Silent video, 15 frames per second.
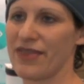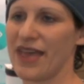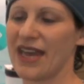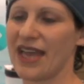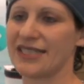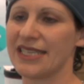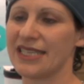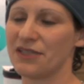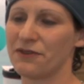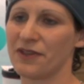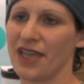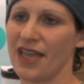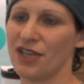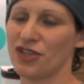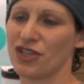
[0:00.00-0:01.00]
That
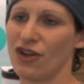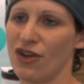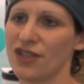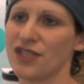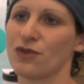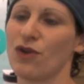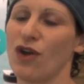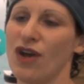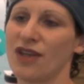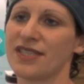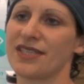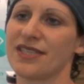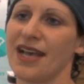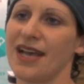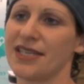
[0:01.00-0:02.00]
identification also
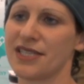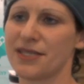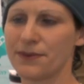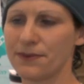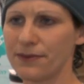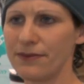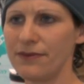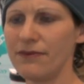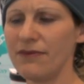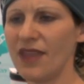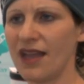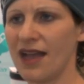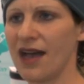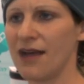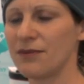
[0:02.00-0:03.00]
causes us
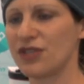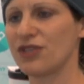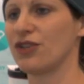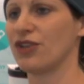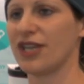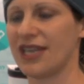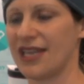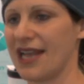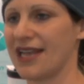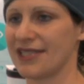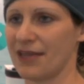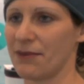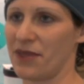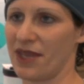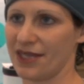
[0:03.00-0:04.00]
to look at it as
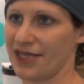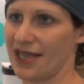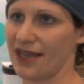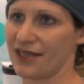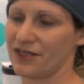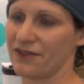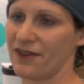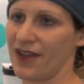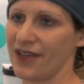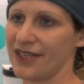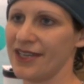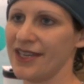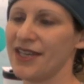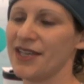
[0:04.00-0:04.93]
something sanctified.